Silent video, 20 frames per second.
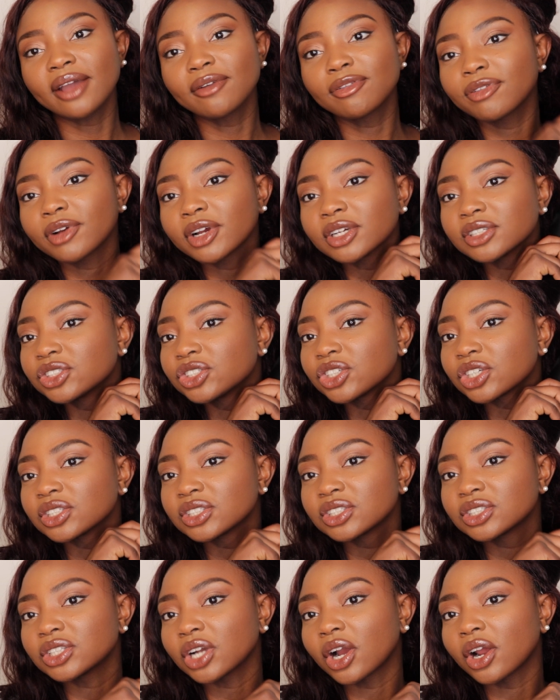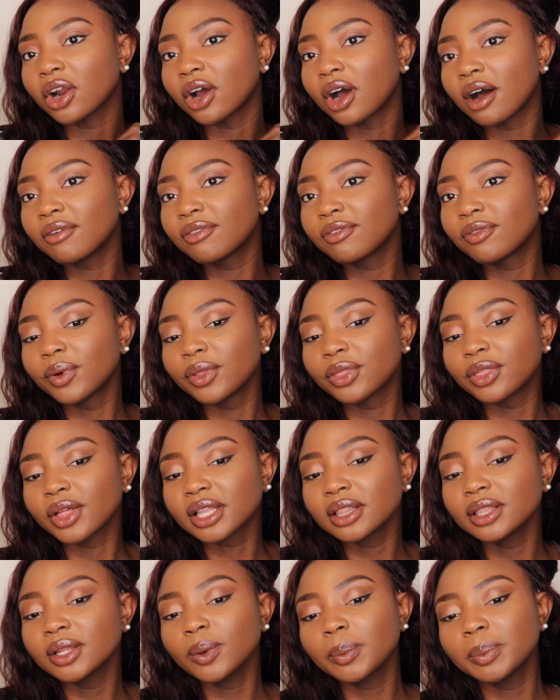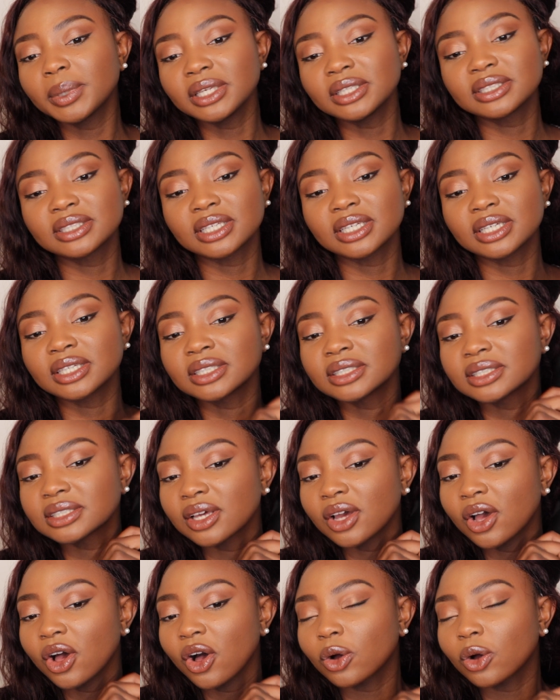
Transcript: I first just start off with like little pieces,